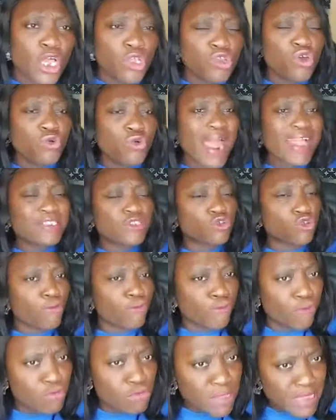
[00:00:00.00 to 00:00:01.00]
You write your
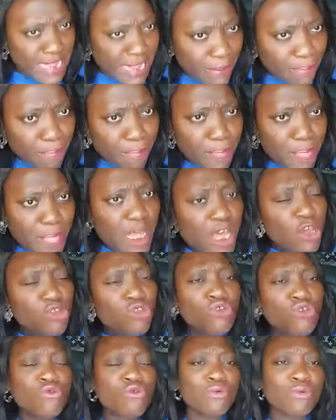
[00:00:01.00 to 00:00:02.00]
full name,
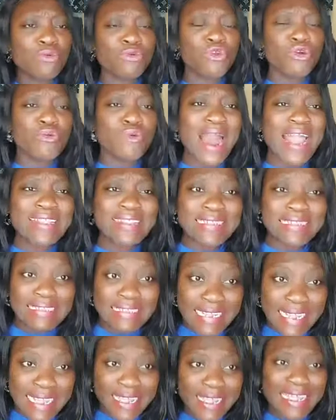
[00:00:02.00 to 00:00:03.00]
you write the
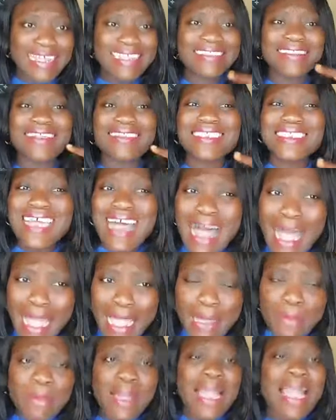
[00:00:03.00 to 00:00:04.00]
day, the
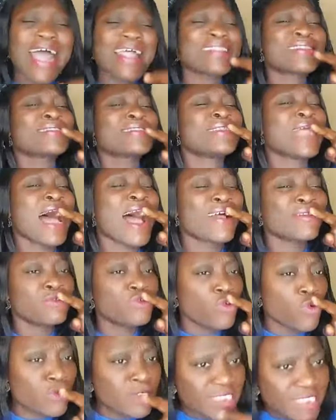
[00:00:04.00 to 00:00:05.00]
time,
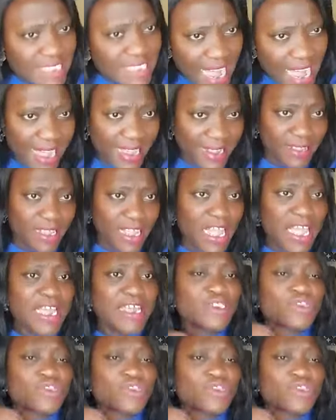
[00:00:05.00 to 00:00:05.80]
and you sign.